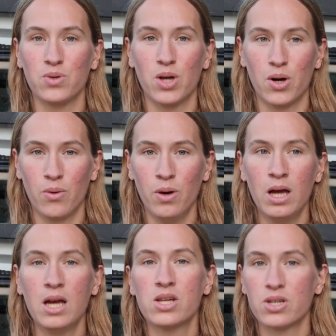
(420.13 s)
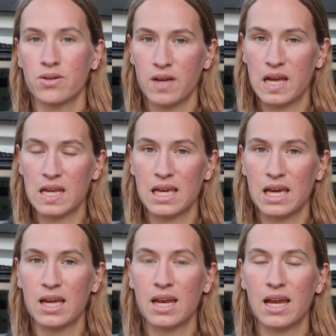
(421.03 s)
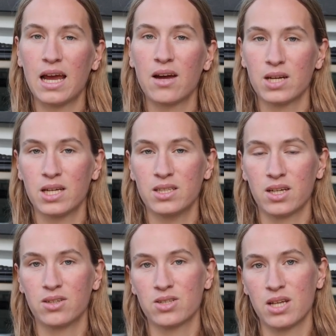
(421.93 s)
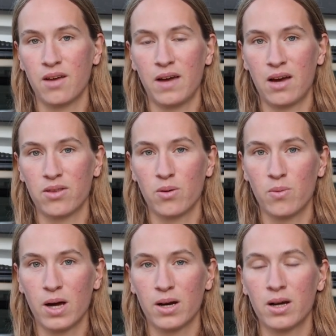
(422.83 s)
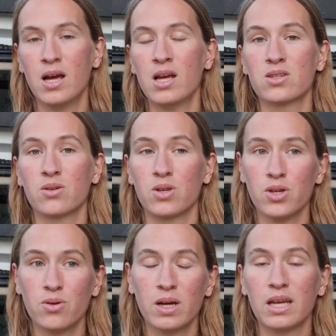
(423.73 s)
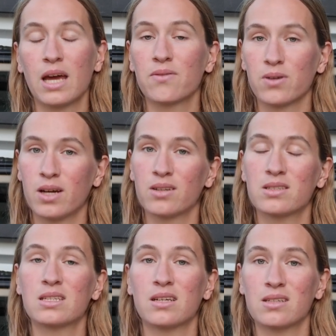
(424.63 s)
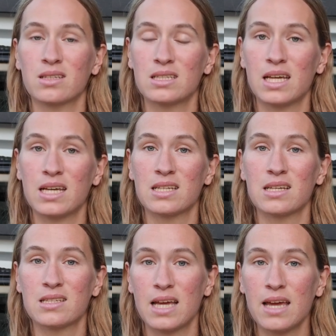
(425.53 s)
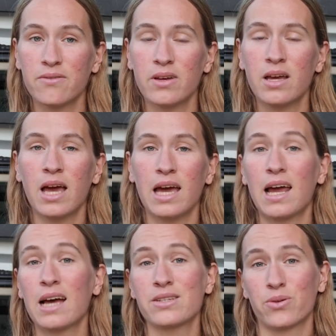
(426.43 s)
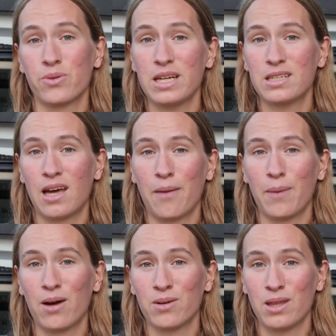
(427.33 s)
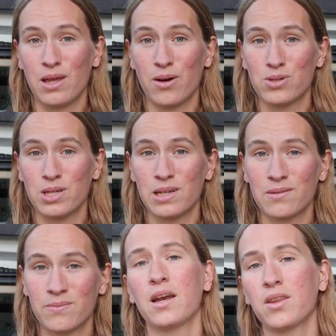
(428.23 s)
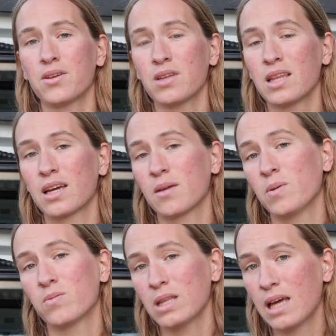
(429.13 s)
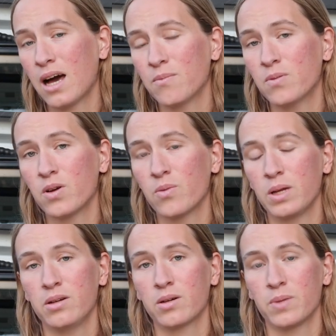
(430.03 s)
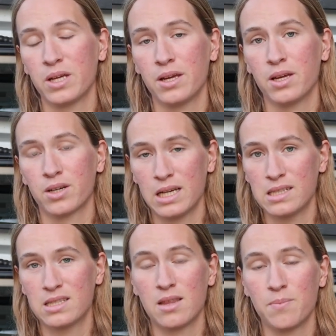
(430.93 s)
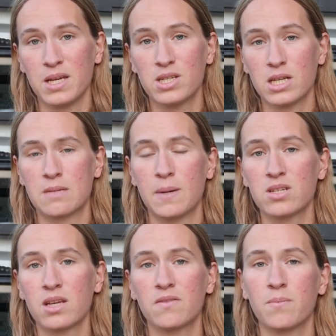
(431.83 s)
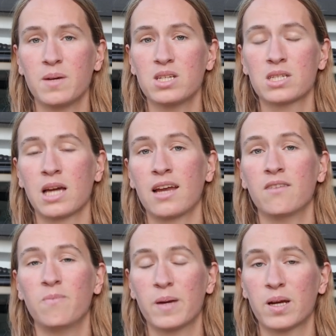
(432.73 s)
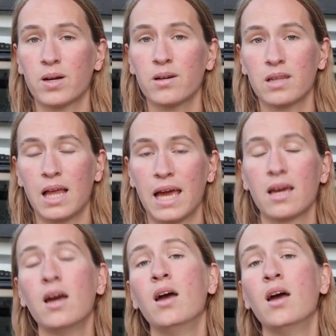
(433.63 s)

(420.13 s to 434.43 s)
know surf etiquette and how to conduct yourself out in the water so you and everyone else still stays safe and has a great time out in the ocean. Another thing that can be really helpful when you are bringing your kids to the beach, especially if the beach is kind of bigger like